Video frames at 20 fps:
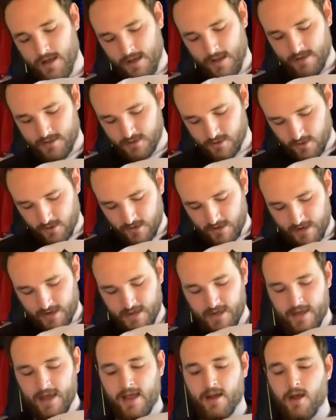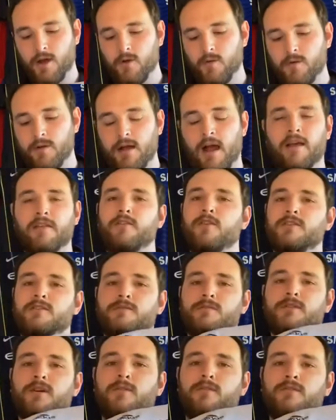It's got like a yellow. I thought it
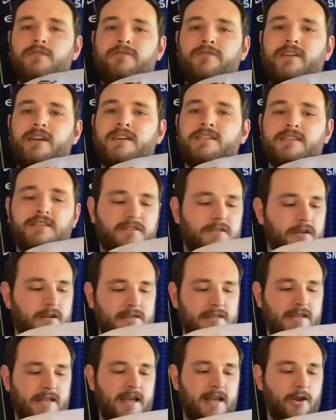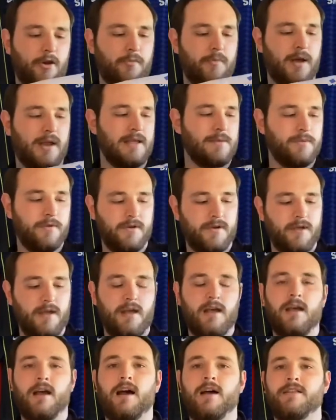was gold at first. It's not. It's a yellow piping,
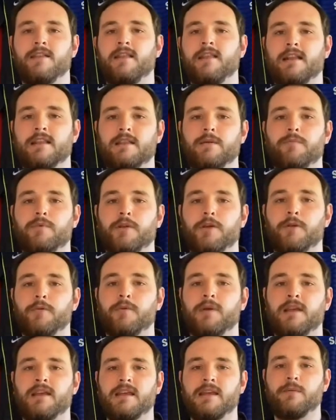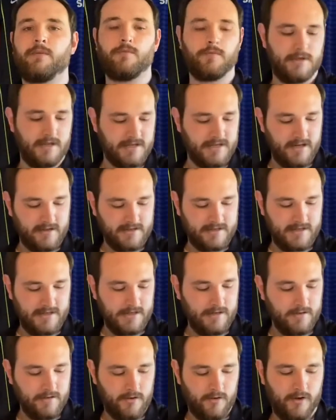and then like the blue in keeping with the
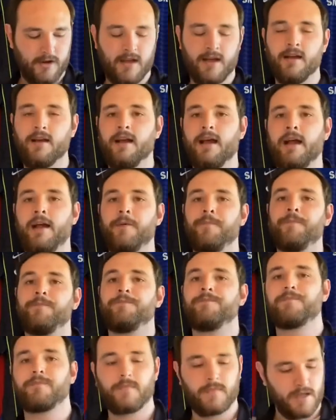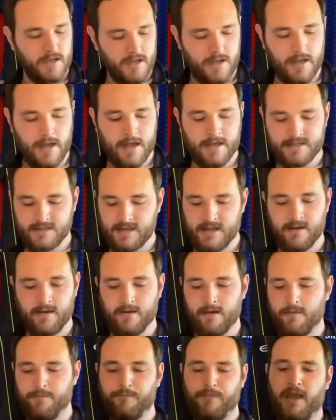Chelsea colour. It's
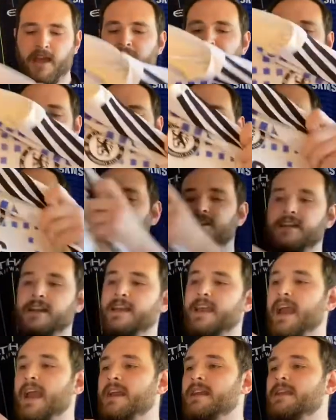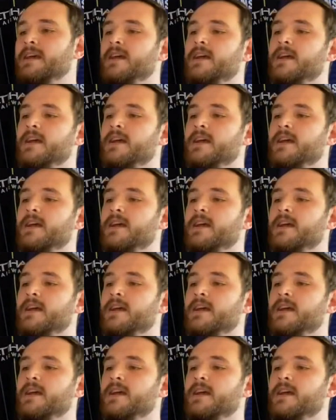in perfect condition again.